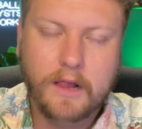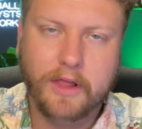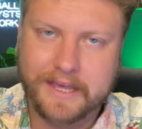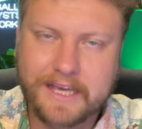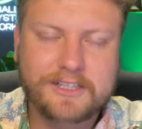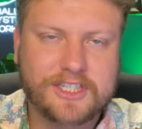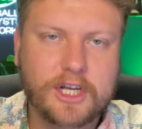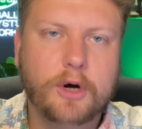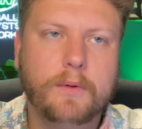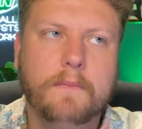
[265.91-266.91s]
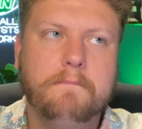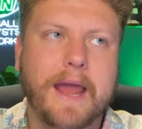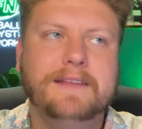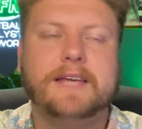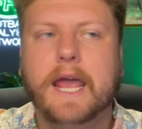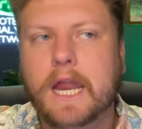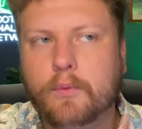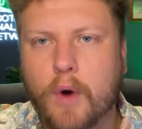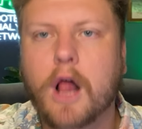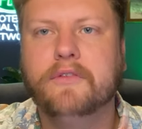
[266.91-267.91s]
Like, he's still
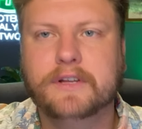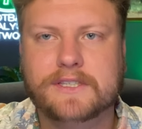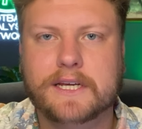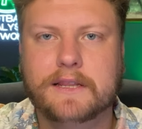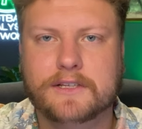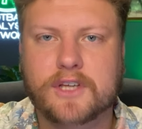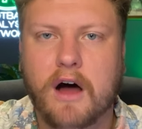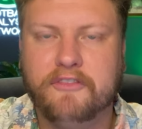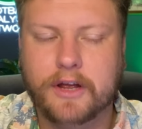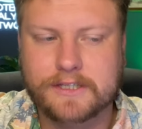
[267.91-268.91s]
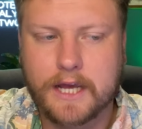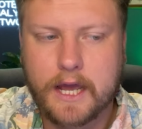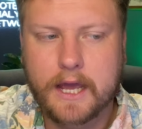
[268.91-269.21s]
maintaining relevancy in this offense.